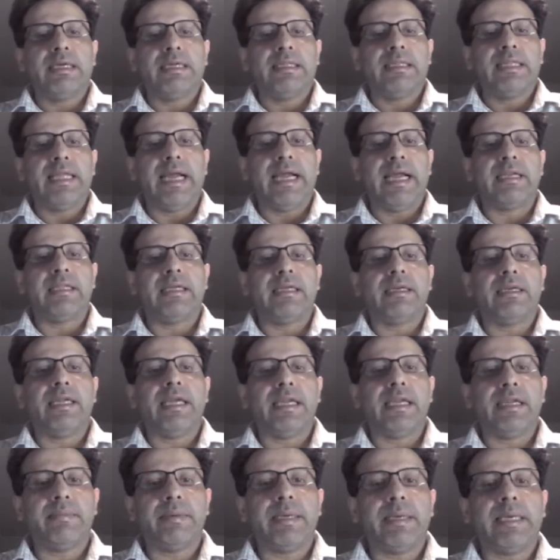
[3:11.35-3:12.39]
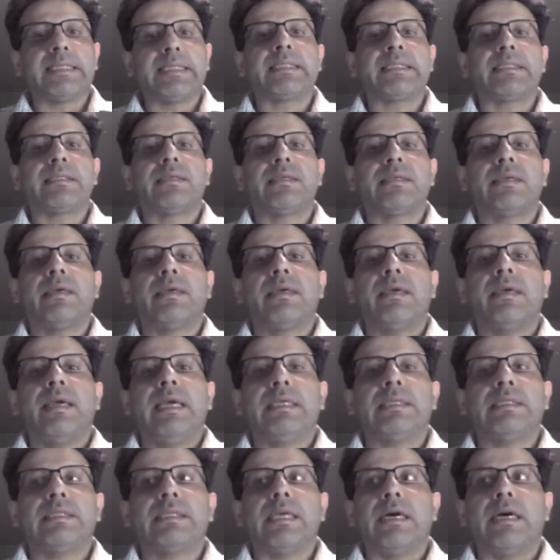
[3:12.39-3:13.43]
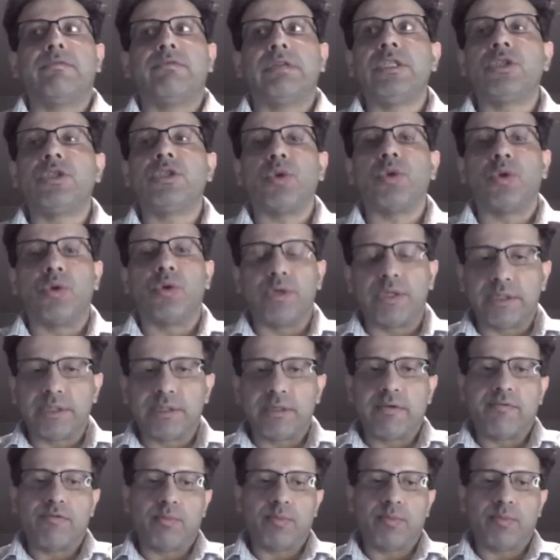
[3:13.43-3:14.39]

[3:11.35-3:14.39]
that the database is a resource